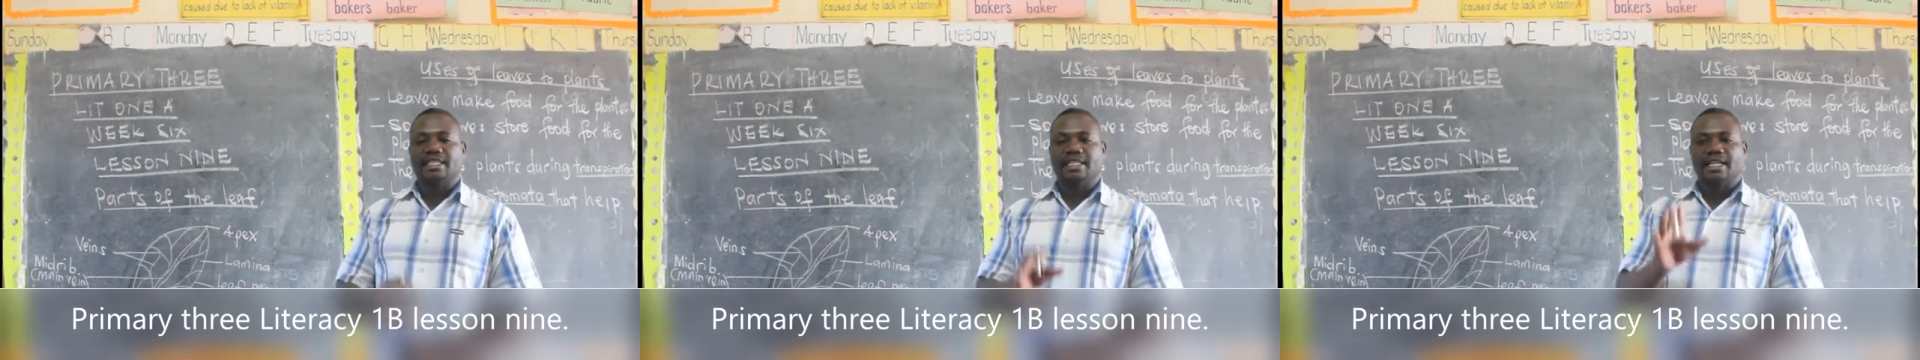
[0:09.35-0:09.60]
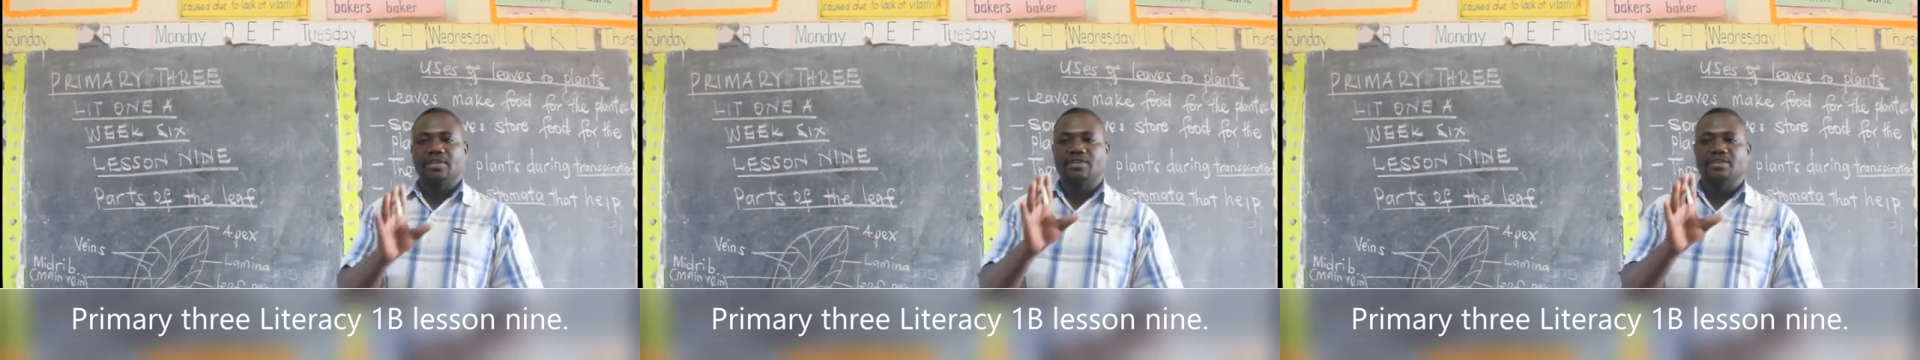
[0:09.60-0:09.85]

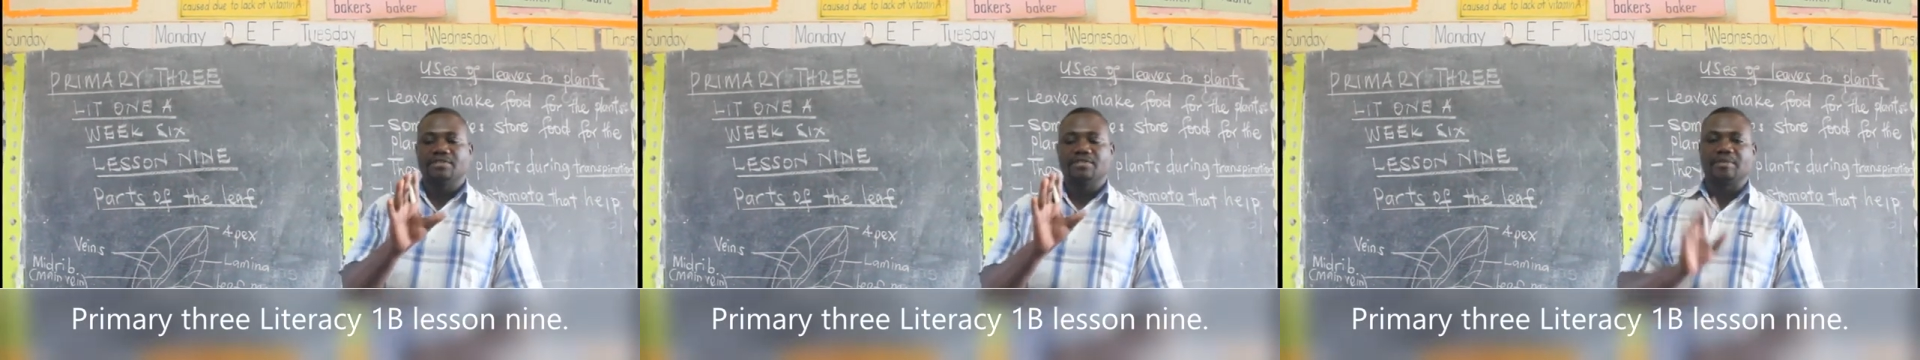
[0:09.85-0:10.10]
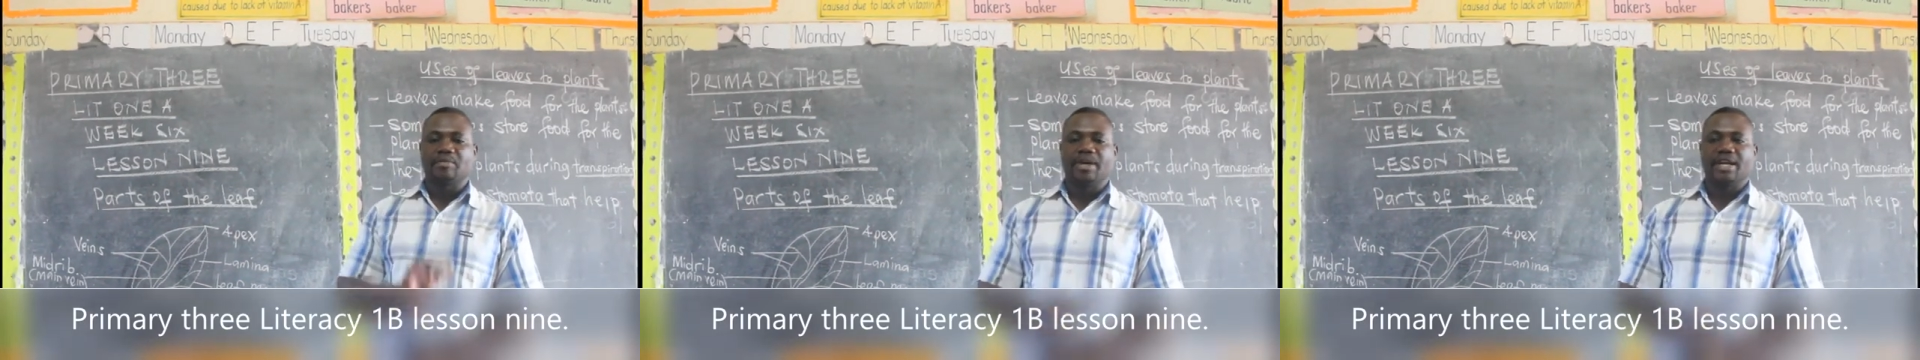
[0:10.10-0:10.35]
salute you
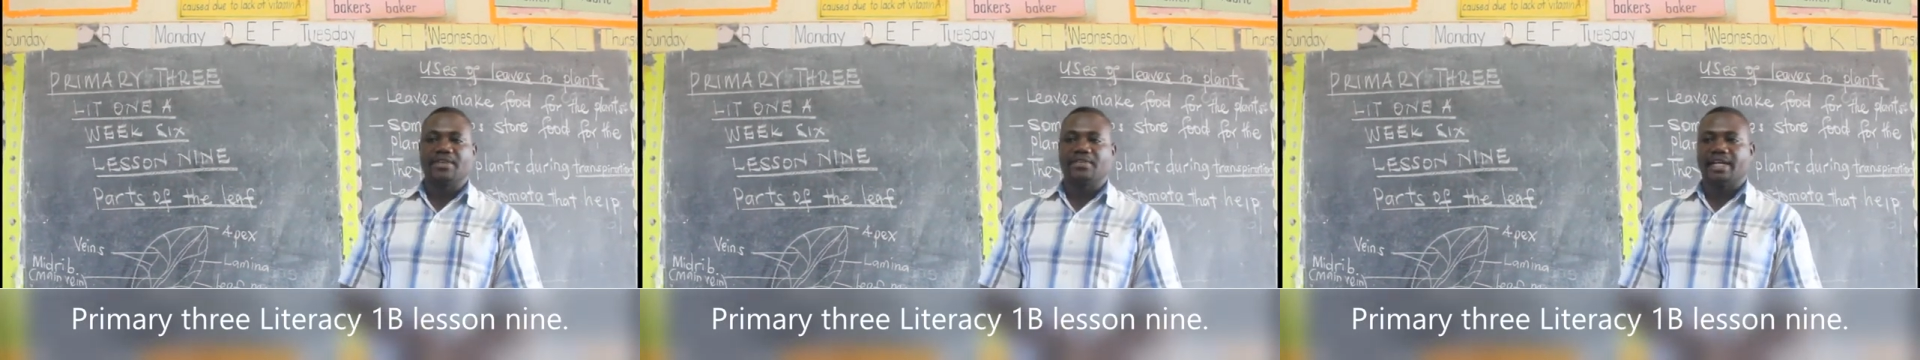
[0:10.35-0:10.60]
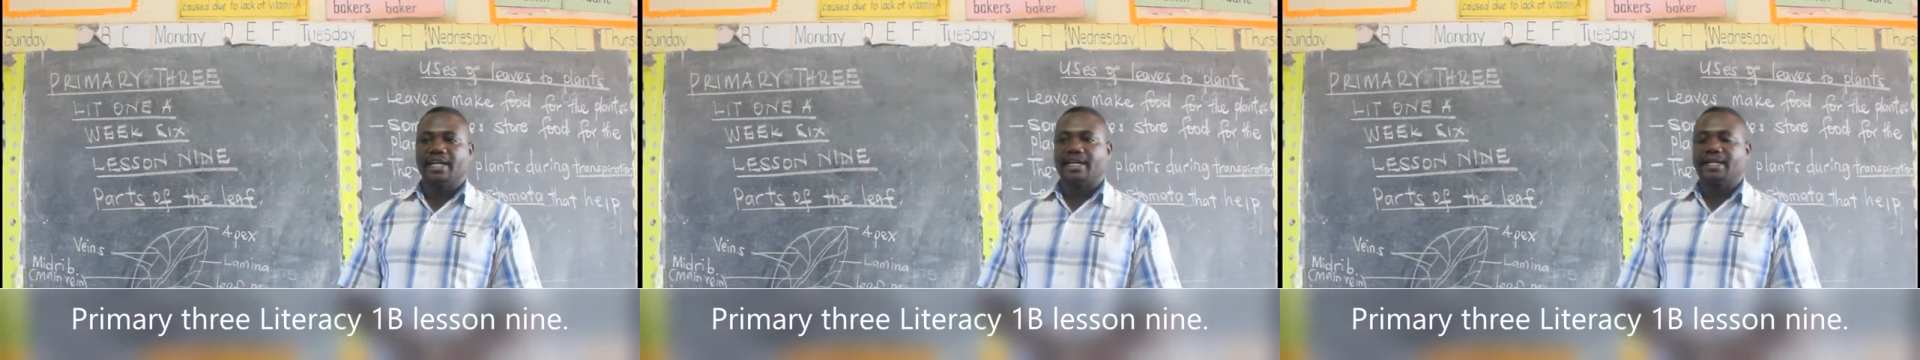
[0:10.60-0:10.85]
from where you
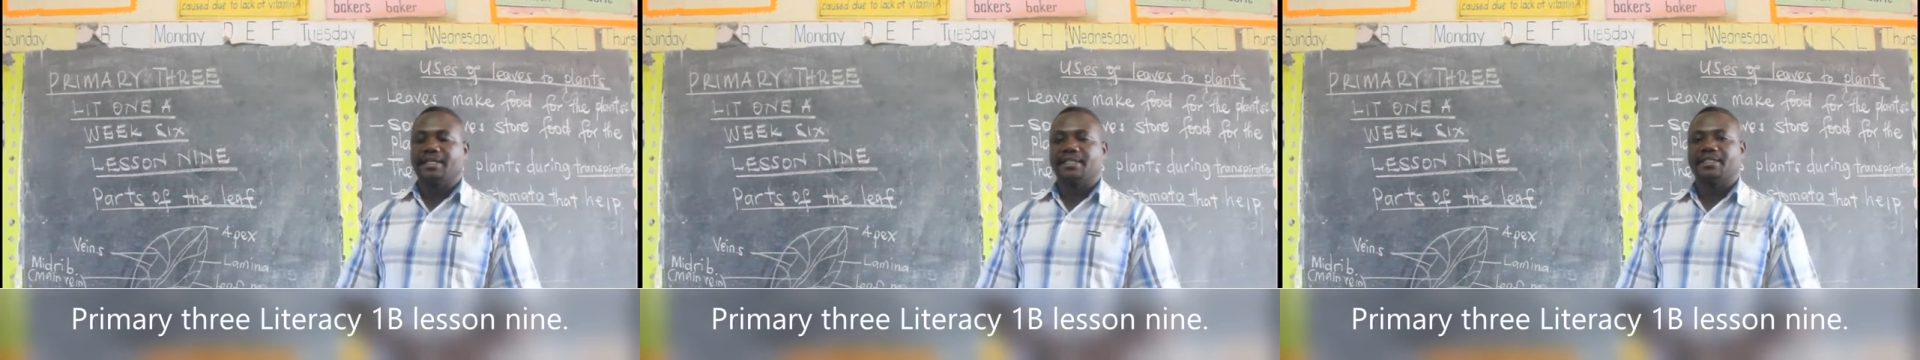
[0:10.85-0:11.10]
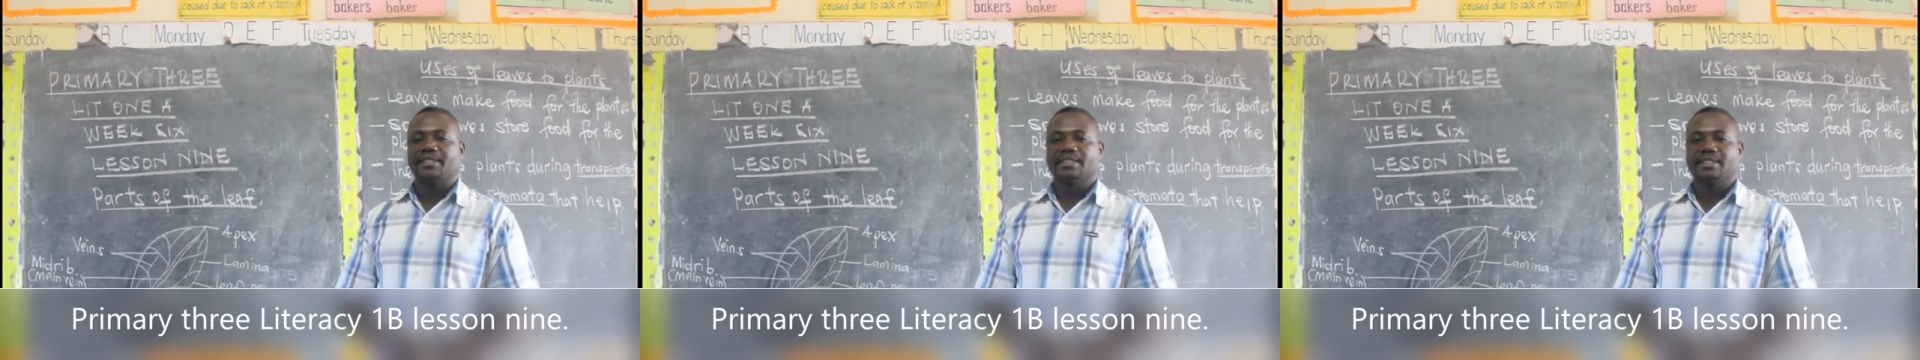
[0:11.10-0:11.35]

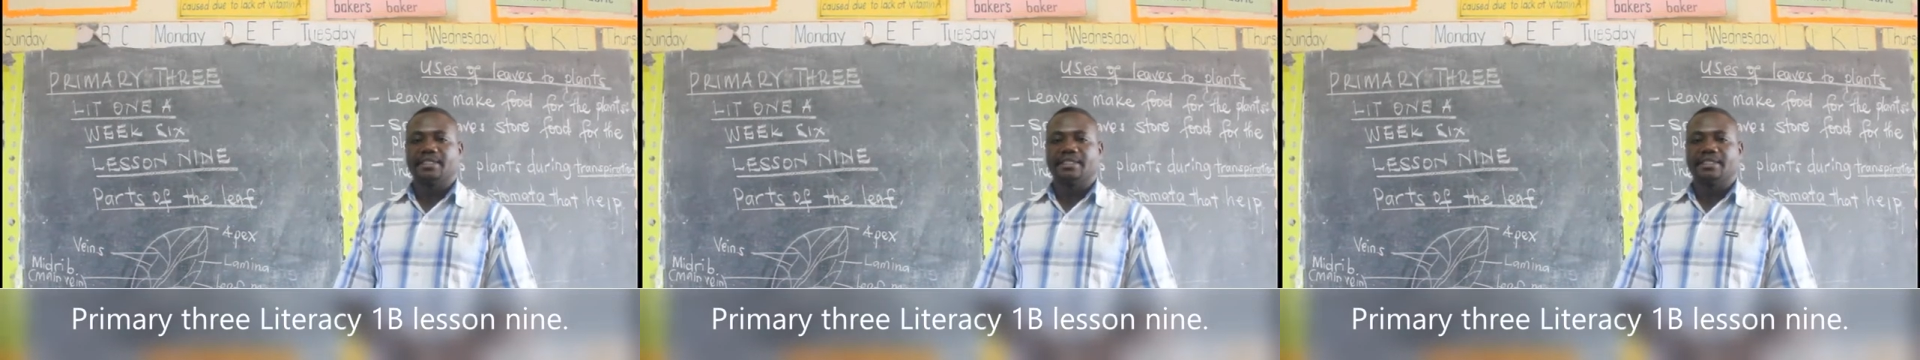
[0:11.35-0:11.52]
are.